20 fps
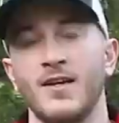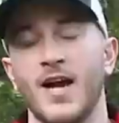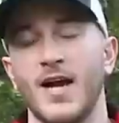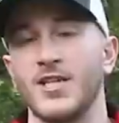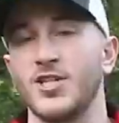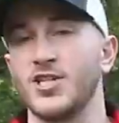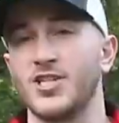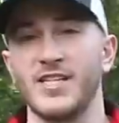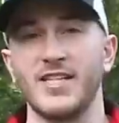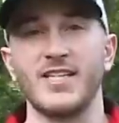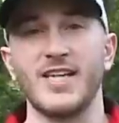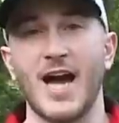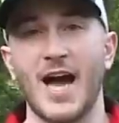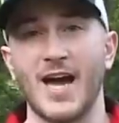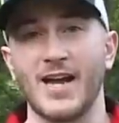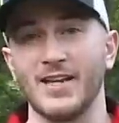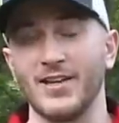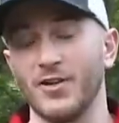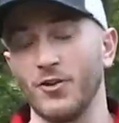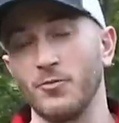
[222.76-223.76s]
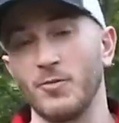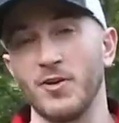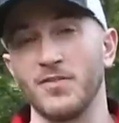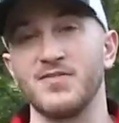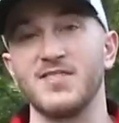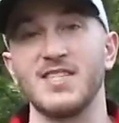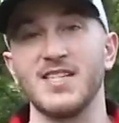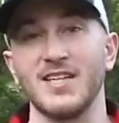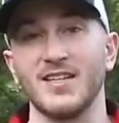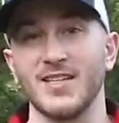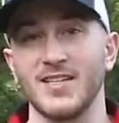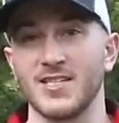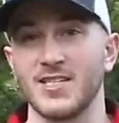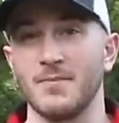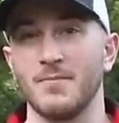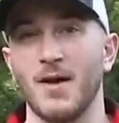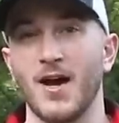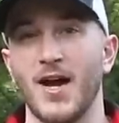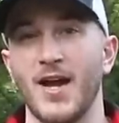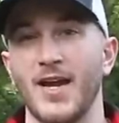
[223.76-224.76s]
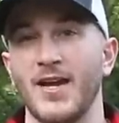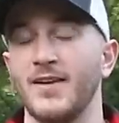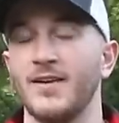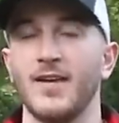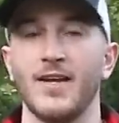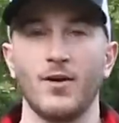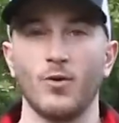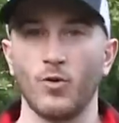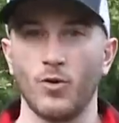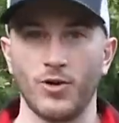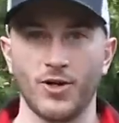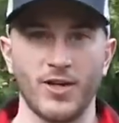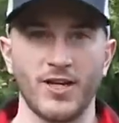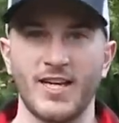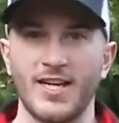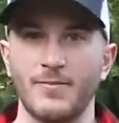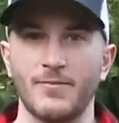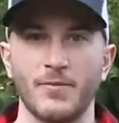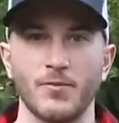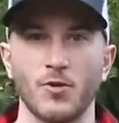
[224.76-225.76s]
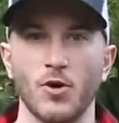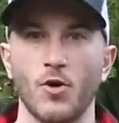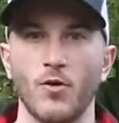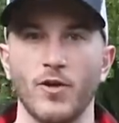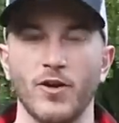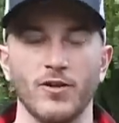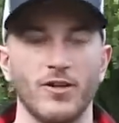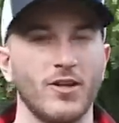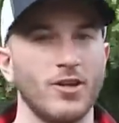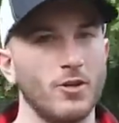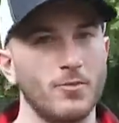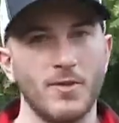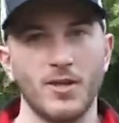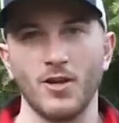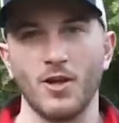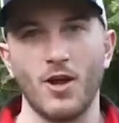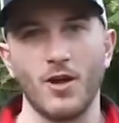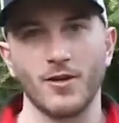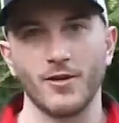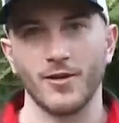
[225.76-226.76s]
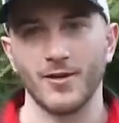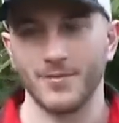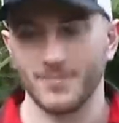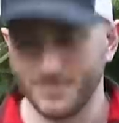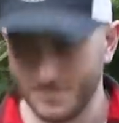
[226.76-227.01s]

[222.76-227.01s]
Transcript: I just need to add a little bit of sealant to mine in order to keep them going a little bit longer.